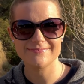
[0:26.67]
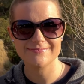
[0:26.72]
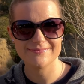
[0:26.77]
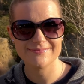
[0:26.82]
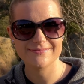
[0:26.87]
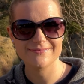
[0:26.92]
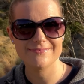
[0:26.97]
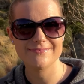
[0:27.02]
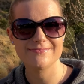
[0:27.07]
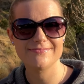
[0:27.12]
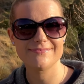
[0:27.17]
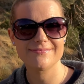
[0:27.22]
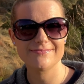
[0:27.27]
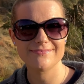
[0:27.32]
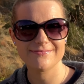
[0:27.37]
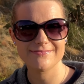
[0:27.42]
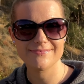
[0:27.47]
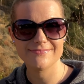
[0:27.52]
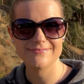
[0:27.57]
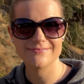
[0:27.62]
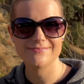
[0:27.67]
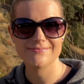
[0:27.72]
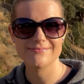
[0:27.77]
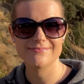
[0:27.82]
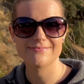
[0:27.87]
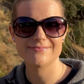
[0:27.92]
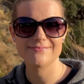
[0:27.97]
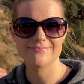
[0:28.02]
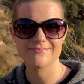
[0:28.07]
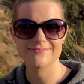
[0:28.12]

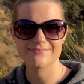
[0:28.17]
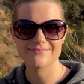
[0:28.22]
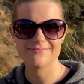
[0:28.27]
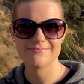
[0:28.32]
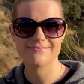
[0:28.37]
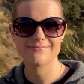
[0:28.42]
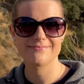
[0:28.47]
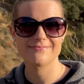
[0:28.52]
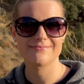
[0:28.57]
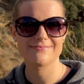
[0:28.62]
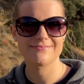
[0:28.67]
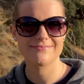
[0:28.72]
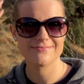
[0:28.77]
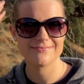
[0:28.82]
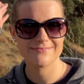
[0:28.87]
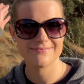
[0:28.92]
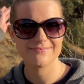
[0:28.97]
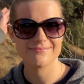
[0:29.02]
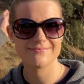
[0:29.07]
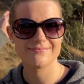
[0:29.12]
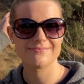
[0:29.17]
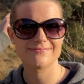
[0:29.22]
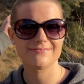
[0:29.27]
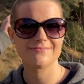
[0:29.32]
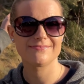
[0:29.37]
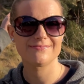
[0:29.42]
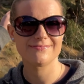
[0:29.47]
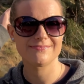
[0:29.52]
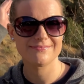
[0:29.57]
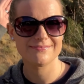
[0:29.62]

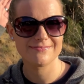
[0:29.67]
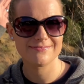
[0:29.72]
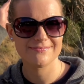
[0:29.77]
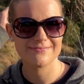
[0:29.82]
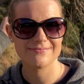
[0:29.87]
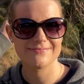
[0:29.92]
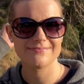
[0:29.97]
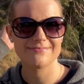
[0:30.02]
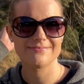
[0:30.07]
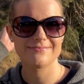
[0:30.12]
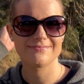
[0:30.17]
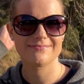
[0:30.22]
(silent)